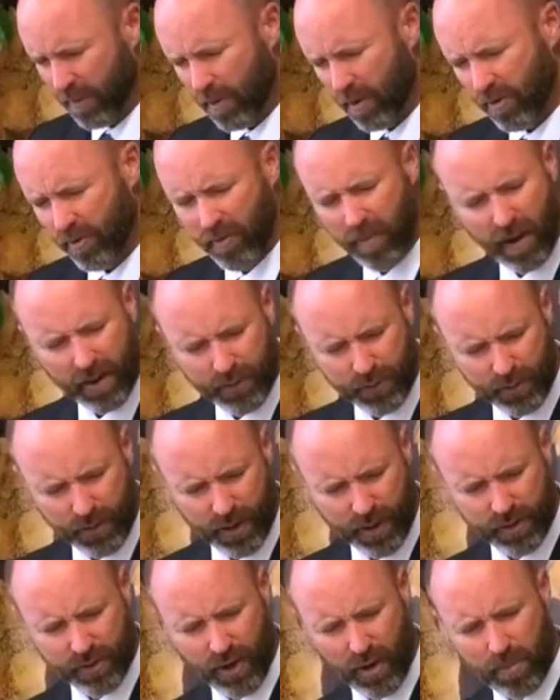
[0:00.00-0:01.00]
me for my
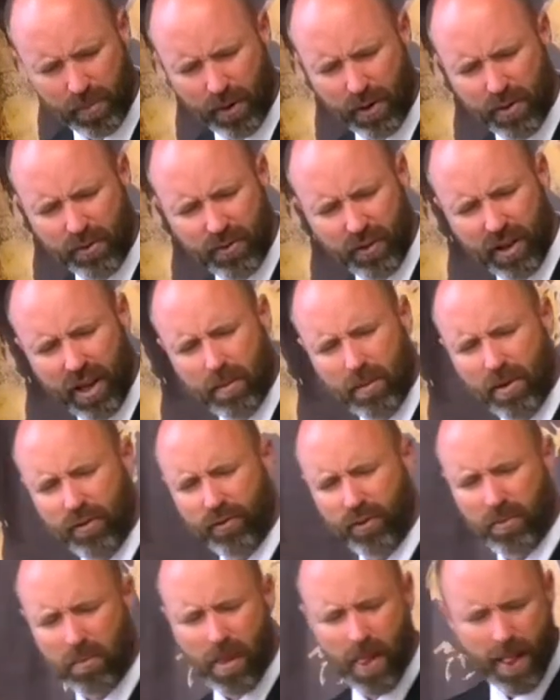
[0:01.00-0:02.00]
sins. I pray you forgive me
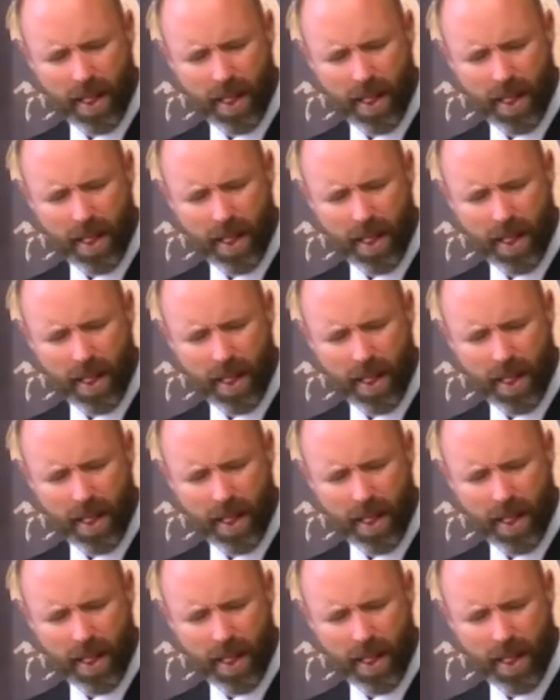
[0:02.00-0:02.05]
from